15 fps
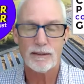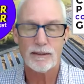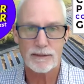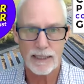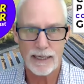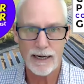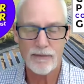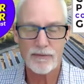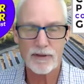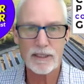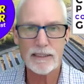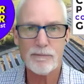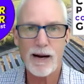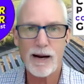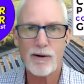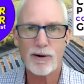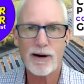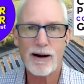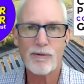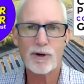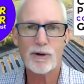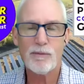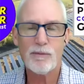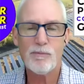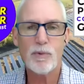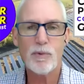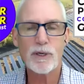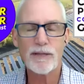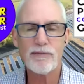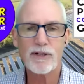Today on the Clean Power Hour,
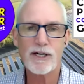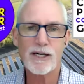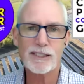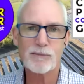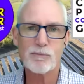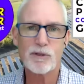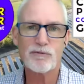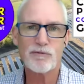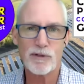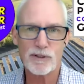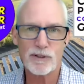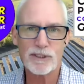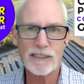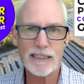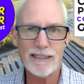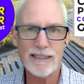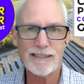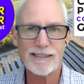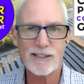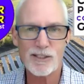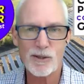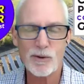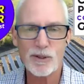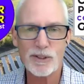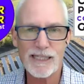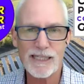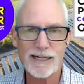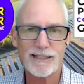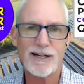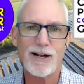putting the customer first in solar
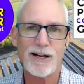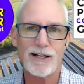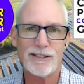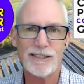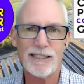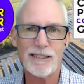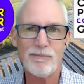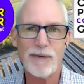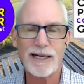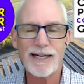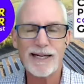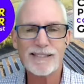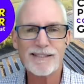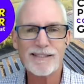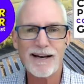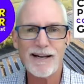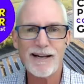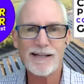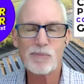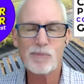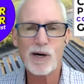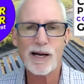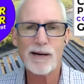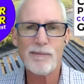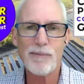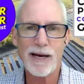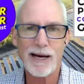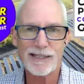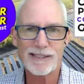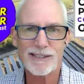technology. My guest today is Brian
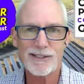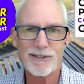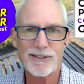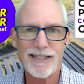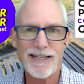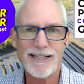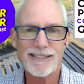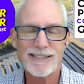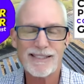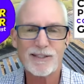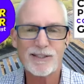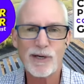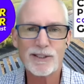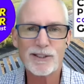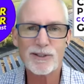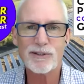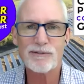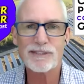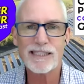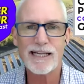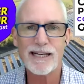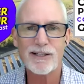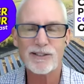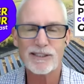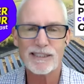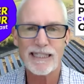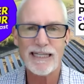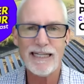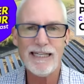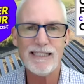Baxter. He is the Director of
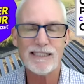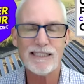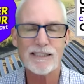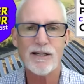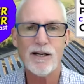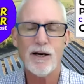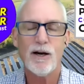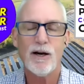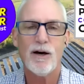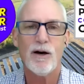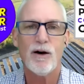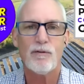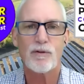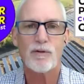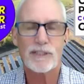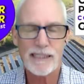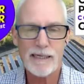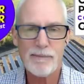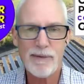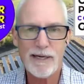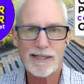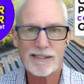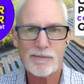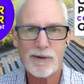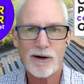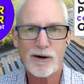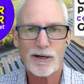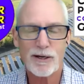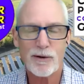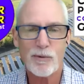Sales East for CPS
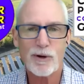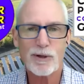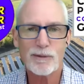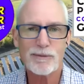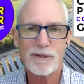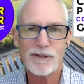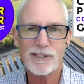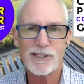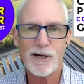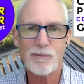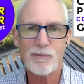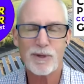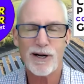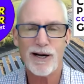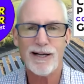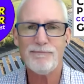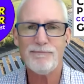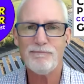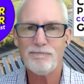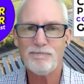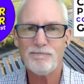America. Welcome to the show, Brian.